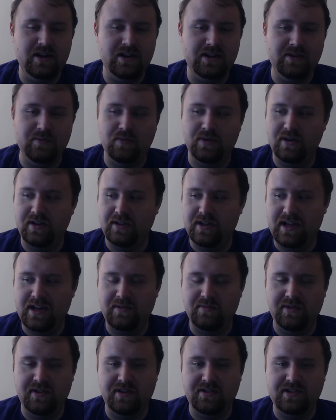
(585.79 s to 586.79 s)

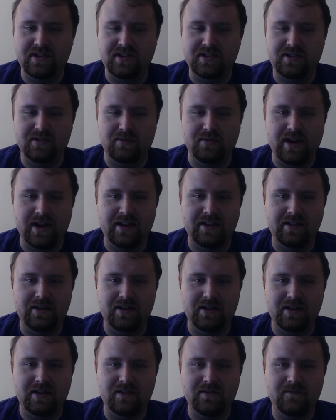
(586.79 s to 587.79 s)
Will just the
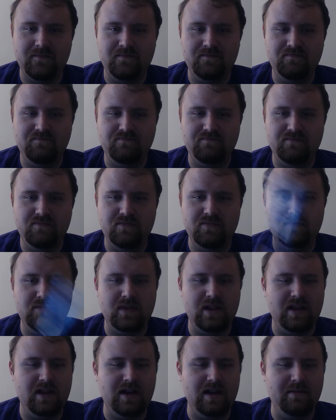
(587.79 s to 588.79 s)
regular
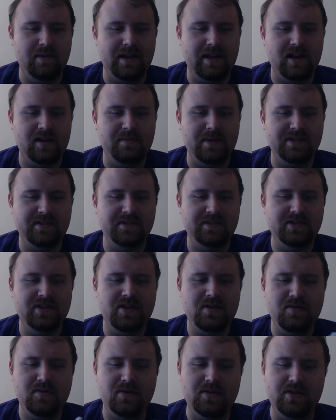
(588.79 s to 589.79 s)
mechanical pencils
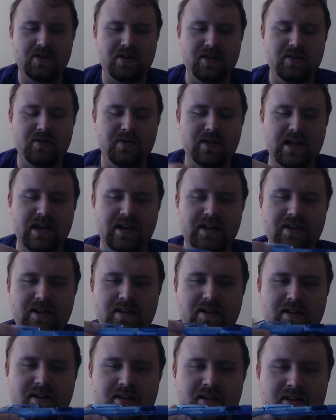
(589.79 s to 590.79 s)
do, or do you like
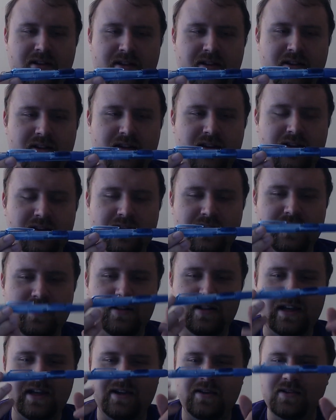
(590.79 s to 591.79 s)

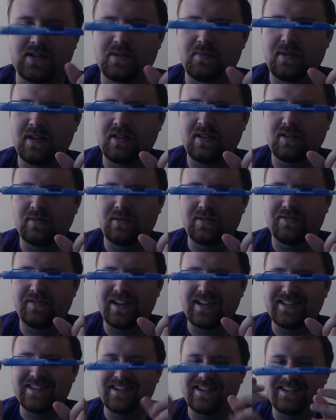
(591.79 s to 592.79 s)
yours to be a little bit
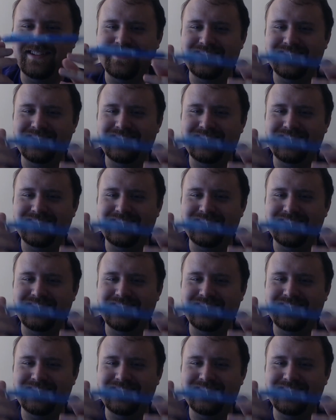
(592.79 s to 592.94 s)
fancy?